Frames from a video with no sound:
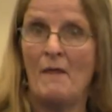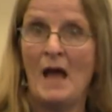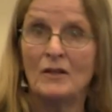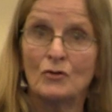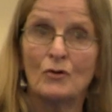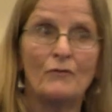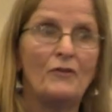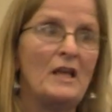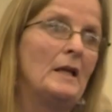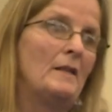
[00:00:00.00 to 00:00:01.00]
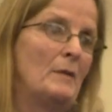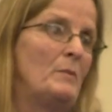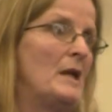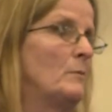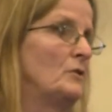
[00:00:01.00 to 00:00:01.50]
that sort of thing, and
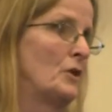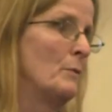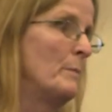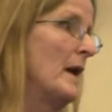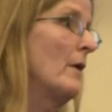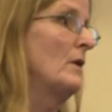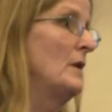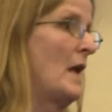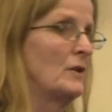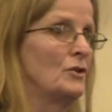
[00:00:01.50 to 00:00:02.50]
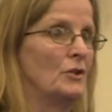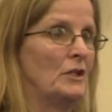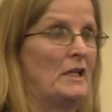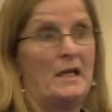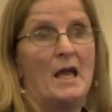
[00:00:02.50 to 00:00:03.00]
then be able to compare it
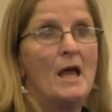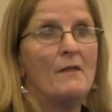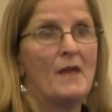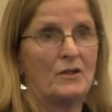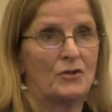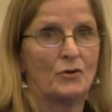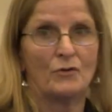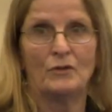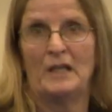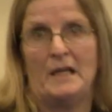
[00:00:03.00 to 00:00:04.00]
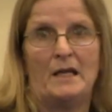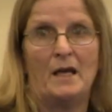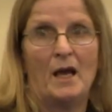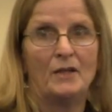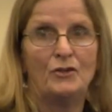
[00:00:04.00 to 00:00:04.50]
nationally, that's certainly
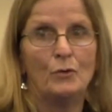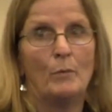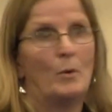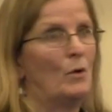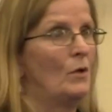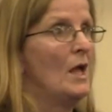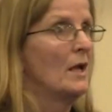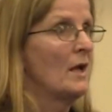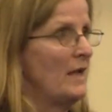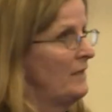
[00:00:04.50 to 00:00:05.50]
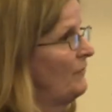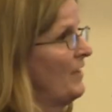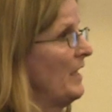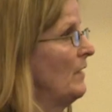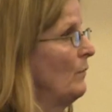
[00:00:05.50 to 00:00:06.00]
a doable kind of
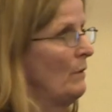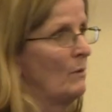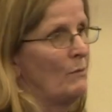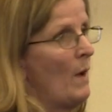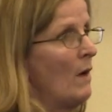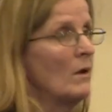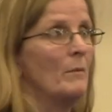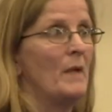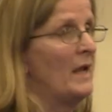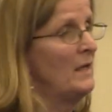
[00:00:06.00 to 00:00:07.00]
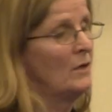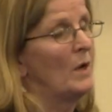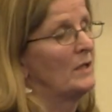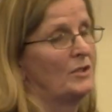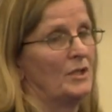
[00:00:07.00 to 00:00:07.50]
thing, and we would welcome any
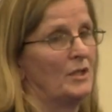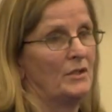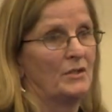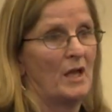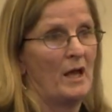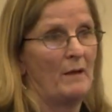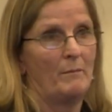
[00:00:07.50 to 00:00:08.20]
questions